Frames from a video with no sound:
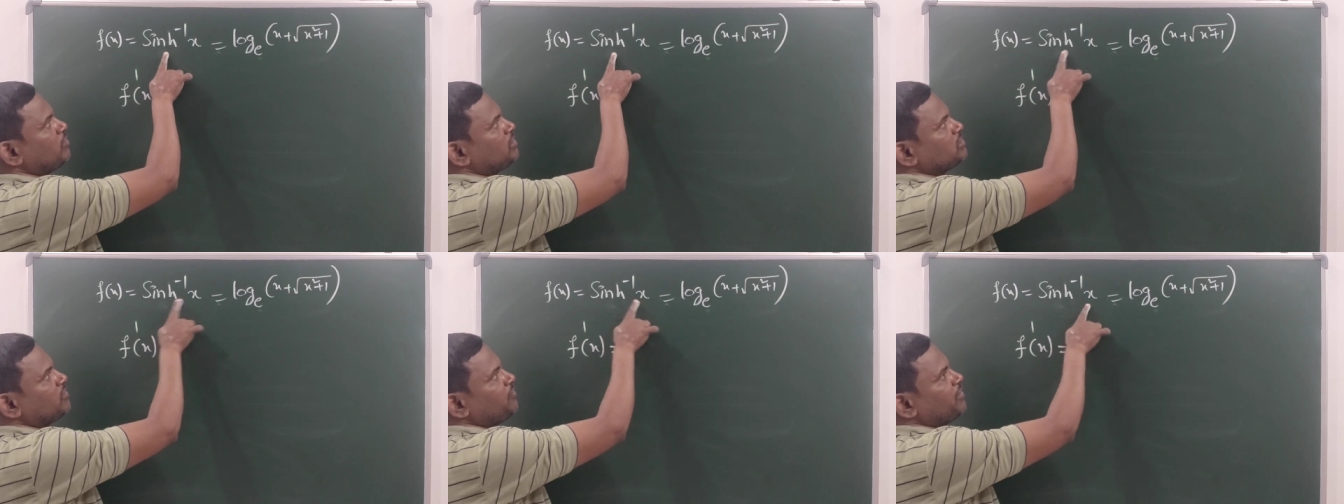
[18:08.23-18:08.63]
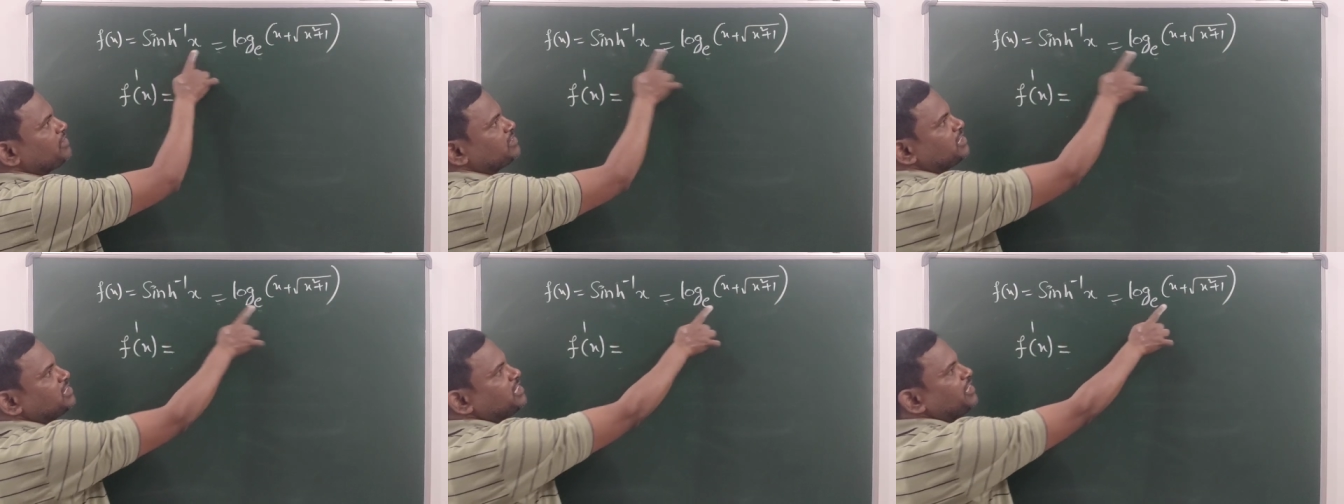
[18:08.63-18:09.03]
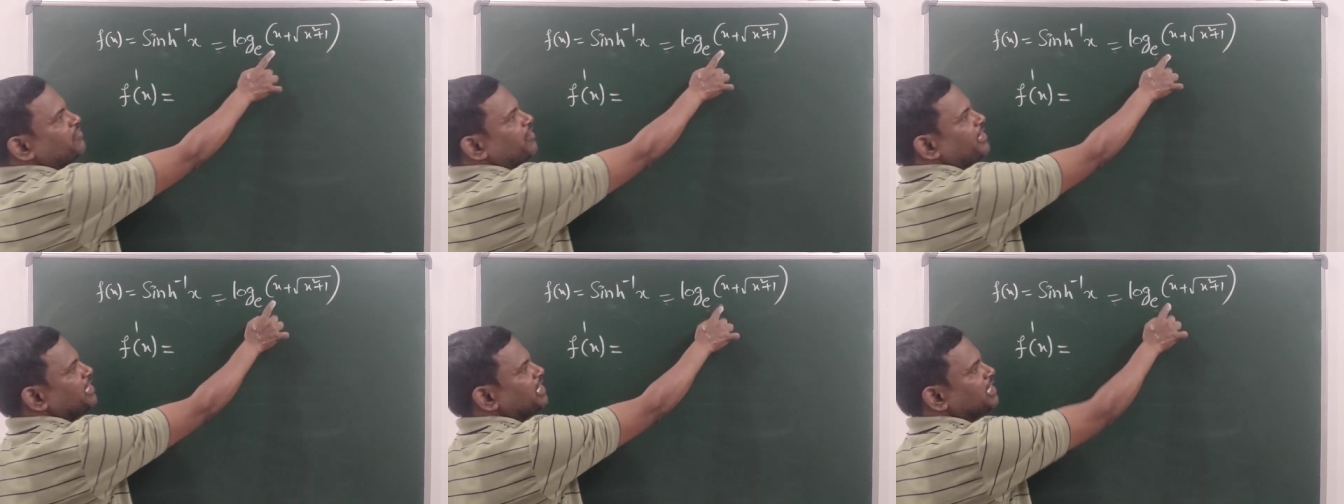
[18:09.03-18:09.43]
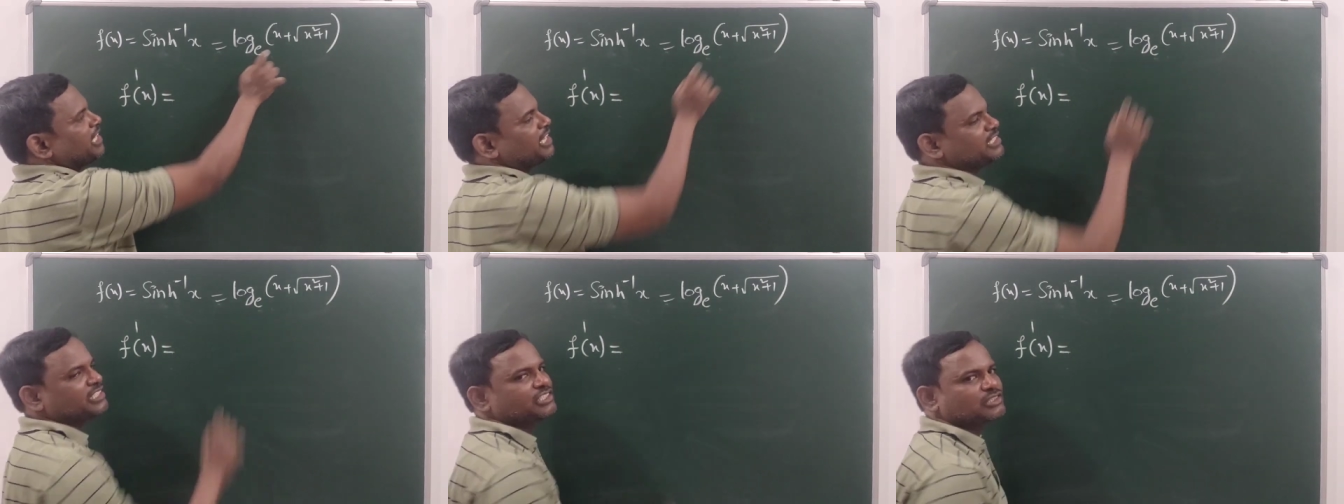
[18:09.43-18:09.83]
inverse of x is defining
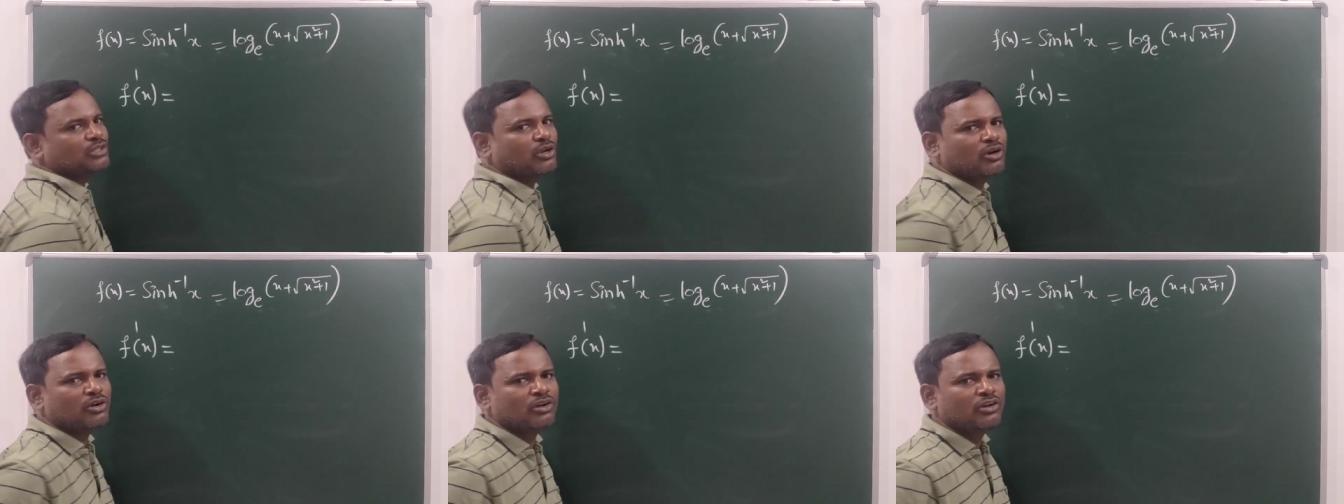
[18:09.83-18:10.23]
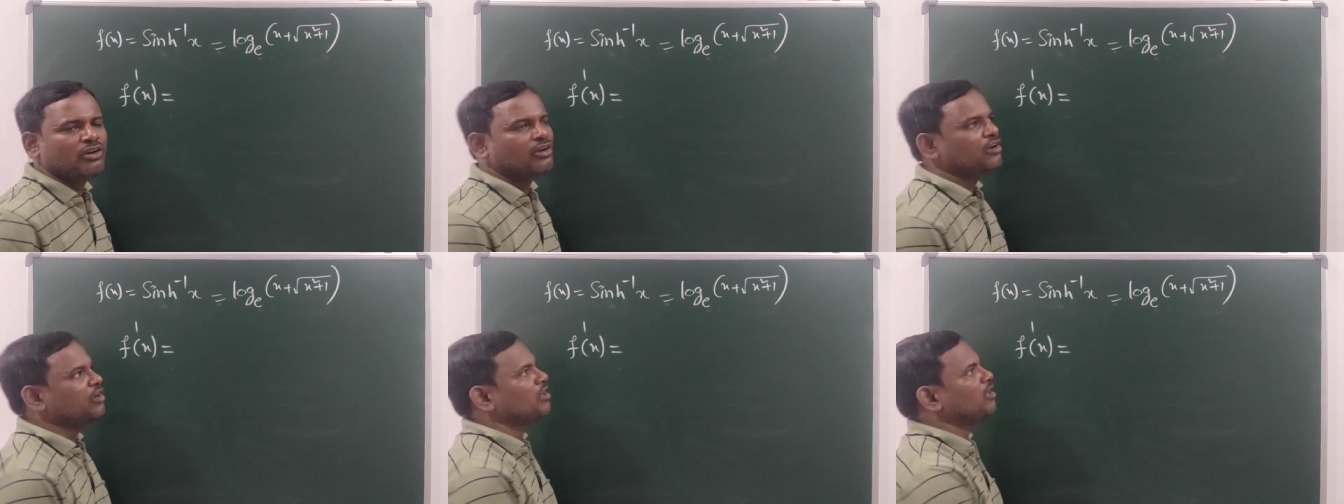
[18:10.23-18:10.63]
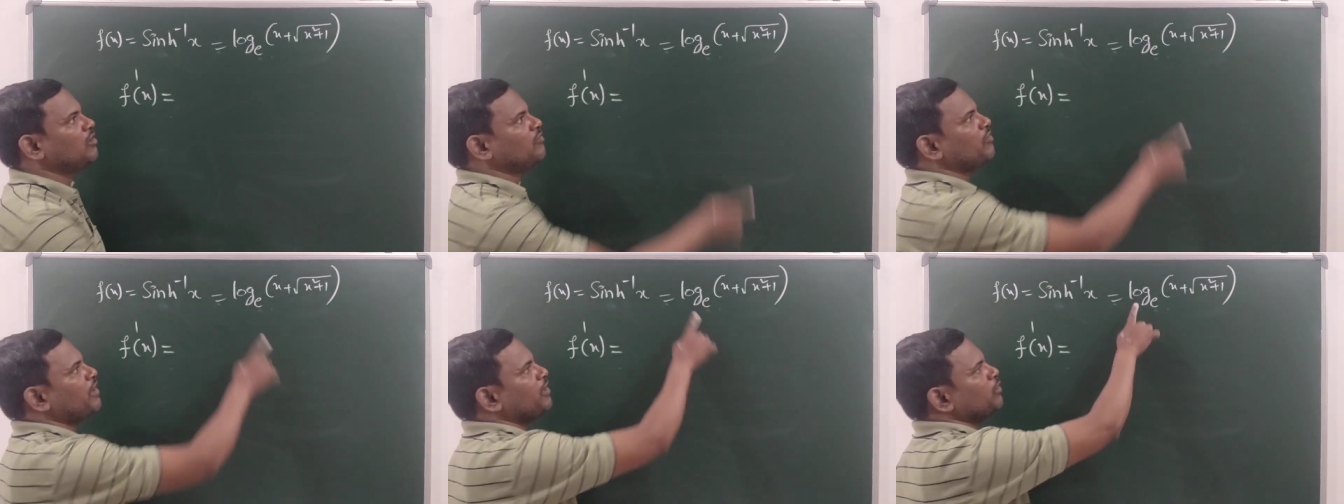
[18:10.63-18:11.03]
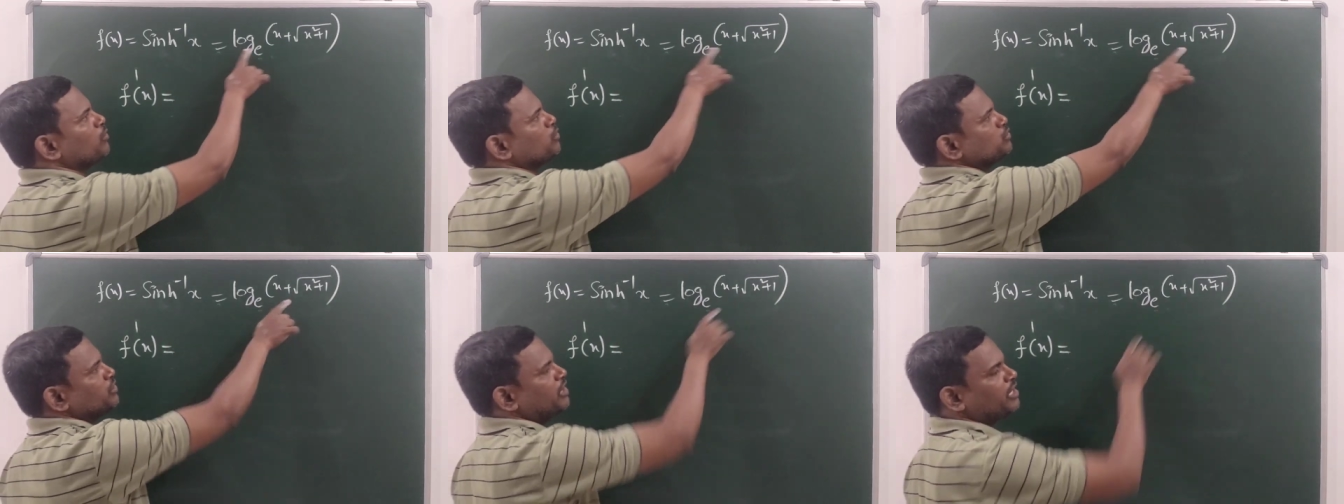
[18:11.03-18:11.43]
like this, no? Find
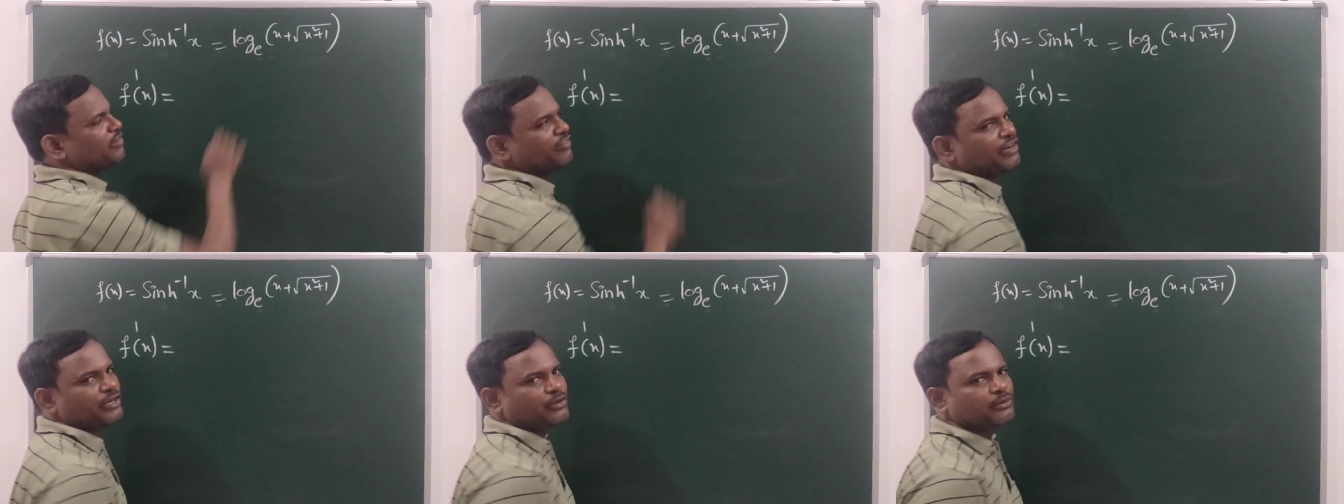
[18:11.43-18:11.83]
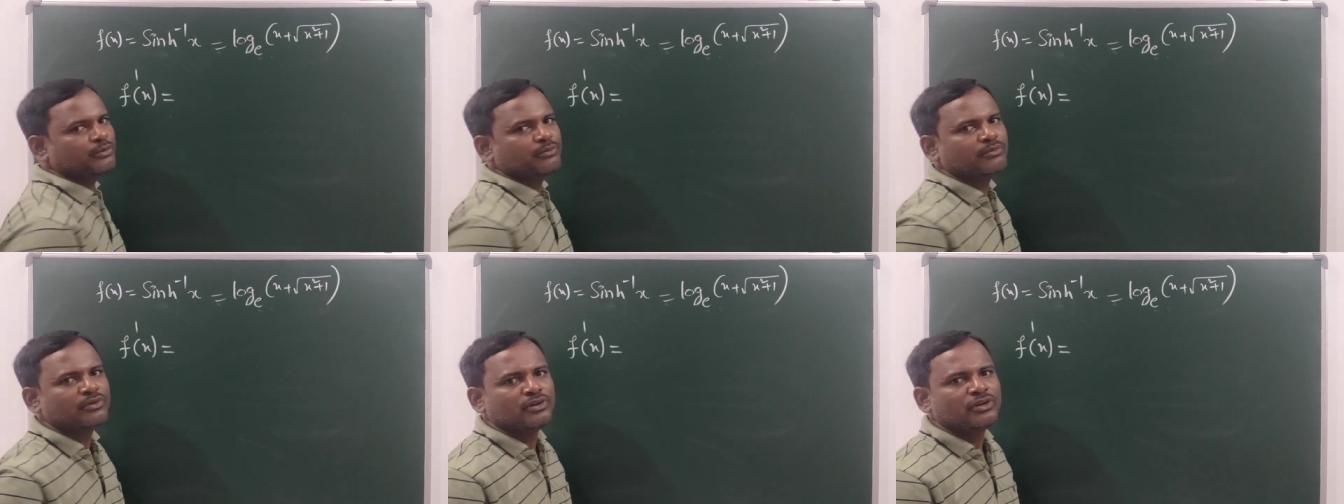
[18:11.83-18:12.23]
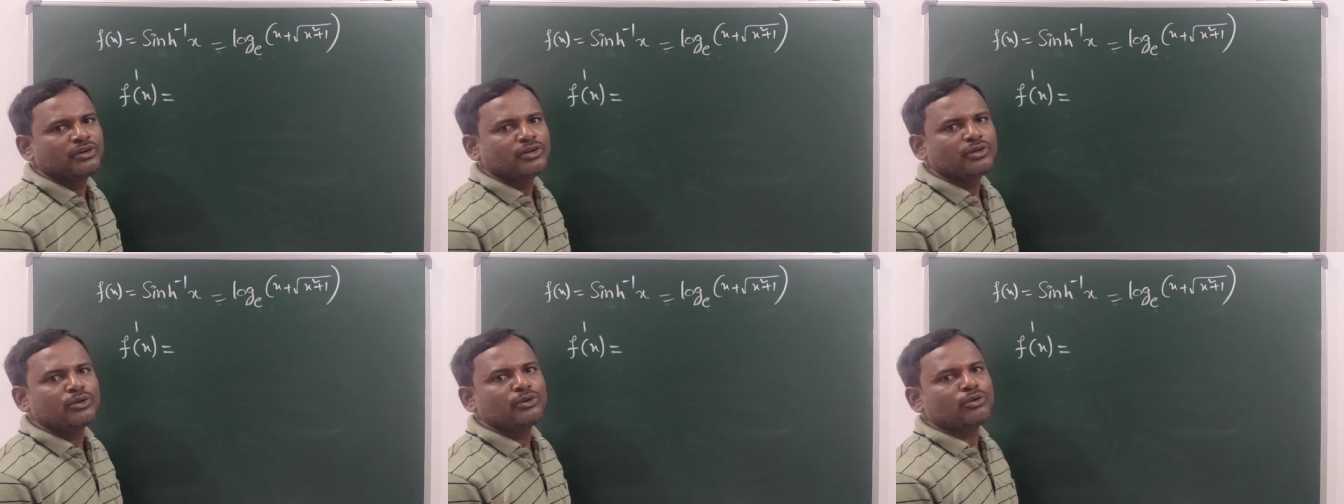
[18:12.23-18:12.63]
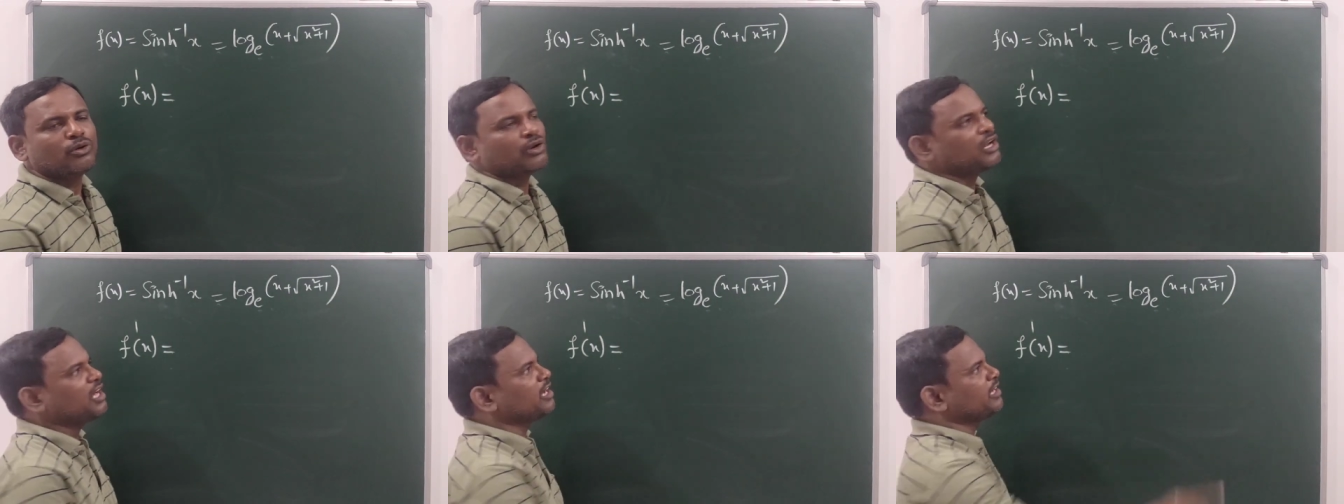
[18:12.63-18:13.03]
whose derivative. You
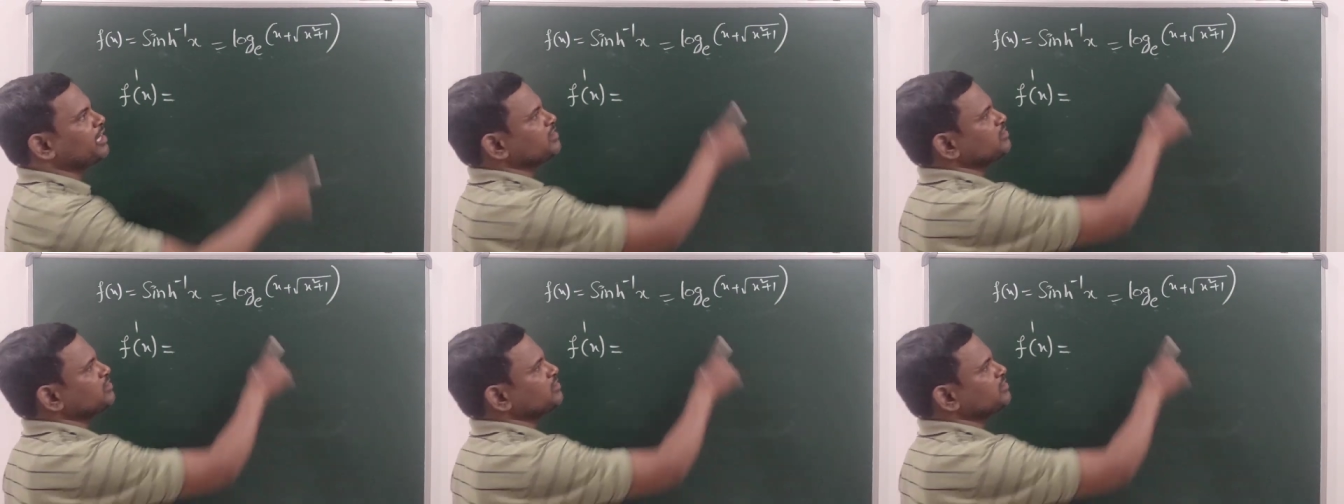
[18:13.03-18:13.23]
know log